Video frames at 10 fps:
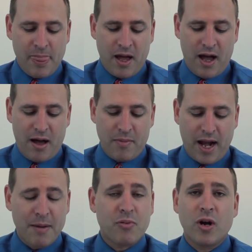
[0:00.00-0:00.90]
And
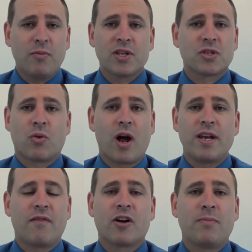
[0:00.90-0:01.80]
I pretty much swore I'd
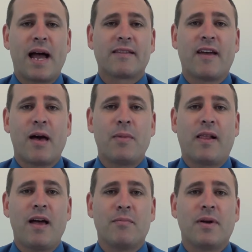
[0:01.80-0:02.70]
never go back to
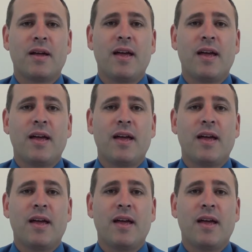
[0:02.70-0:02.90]
MLM.